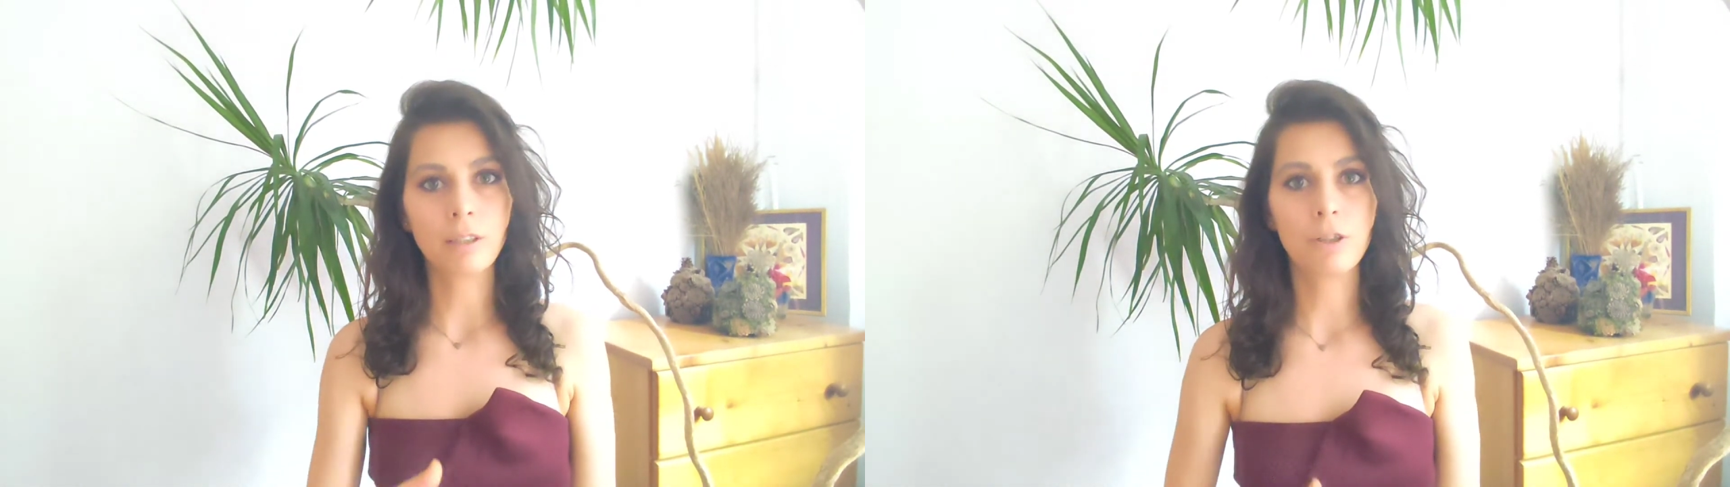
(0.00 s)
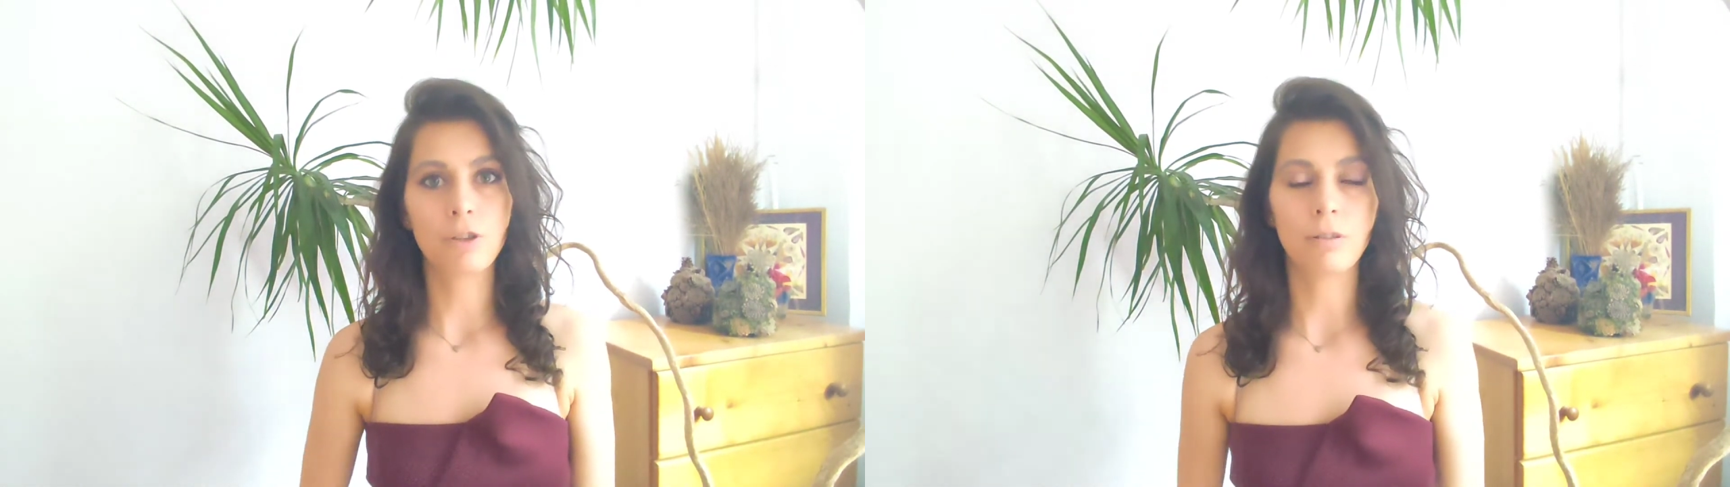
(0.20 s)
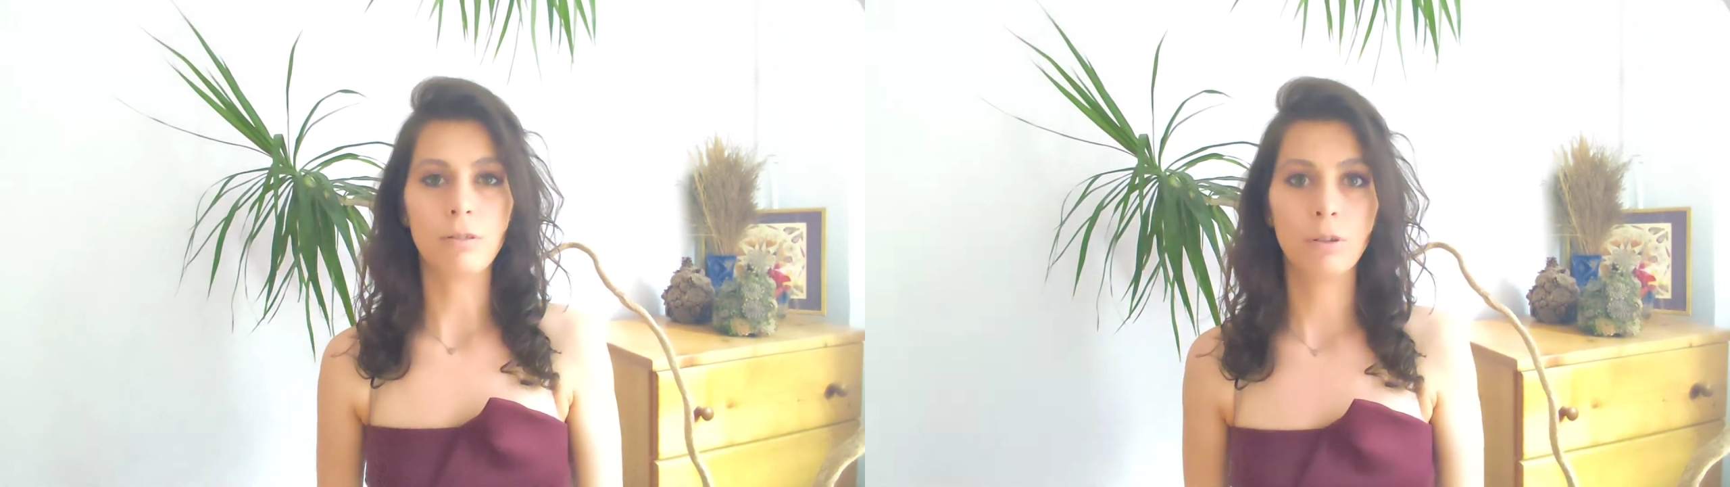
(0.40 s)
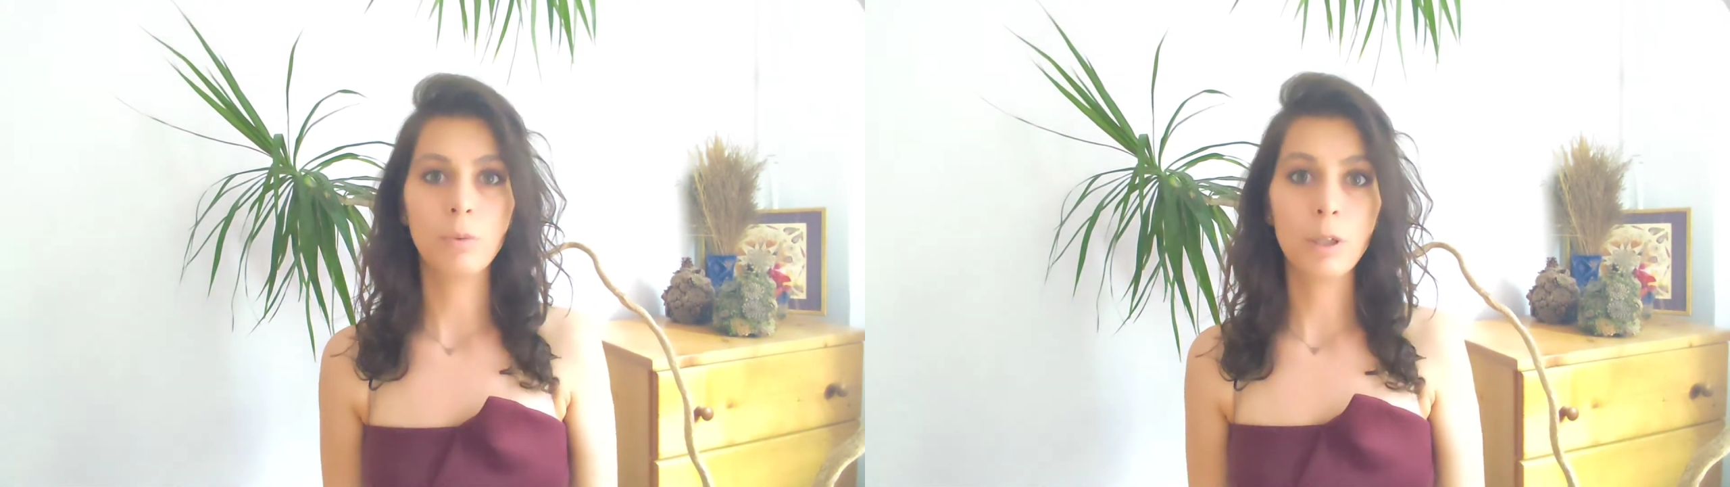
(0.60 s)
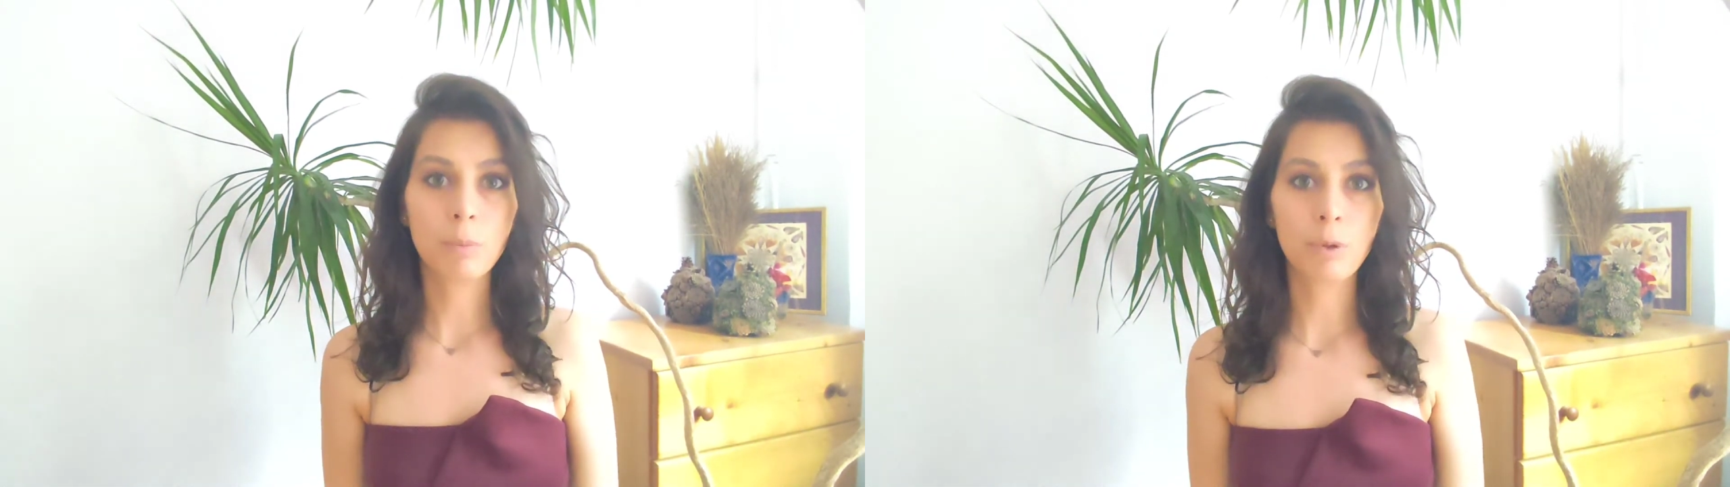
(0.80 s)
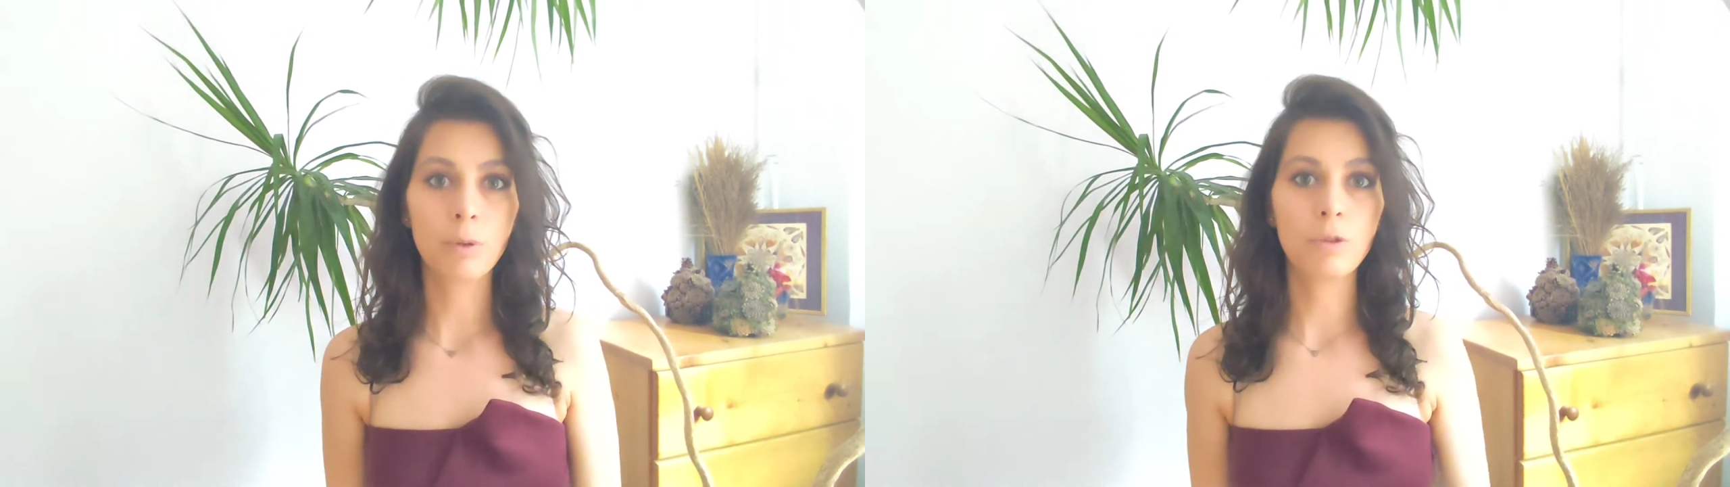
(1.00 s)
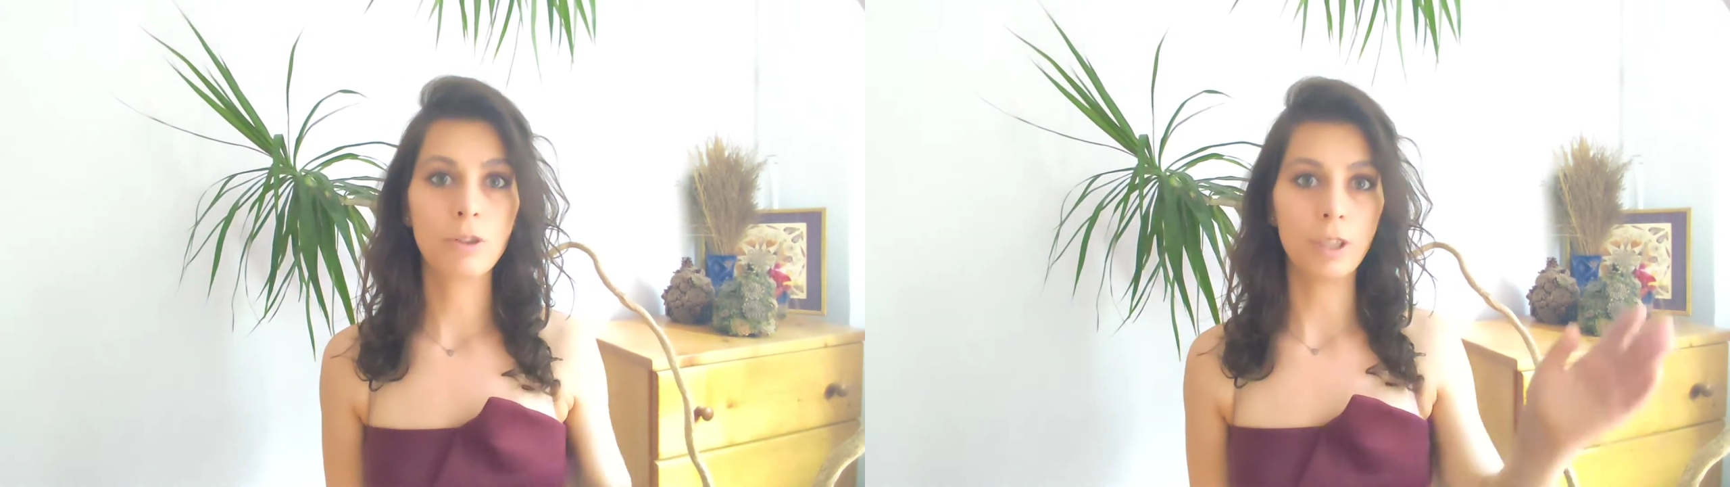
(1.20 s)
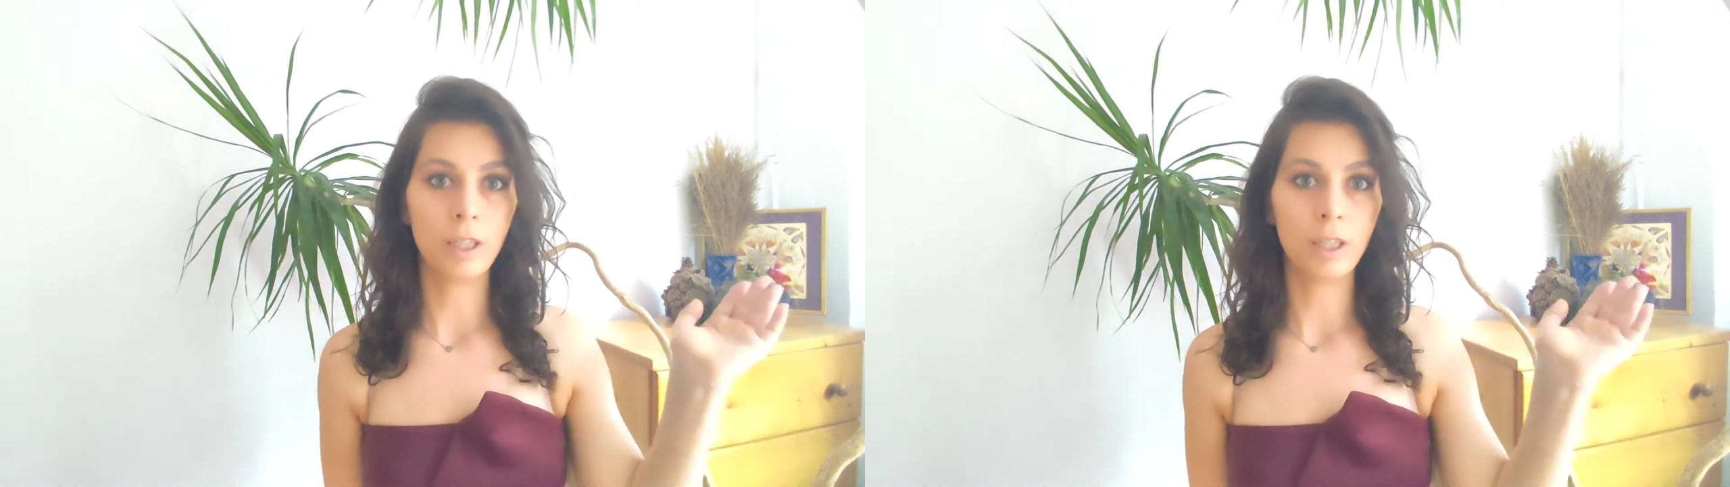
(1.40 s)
conditions you would approach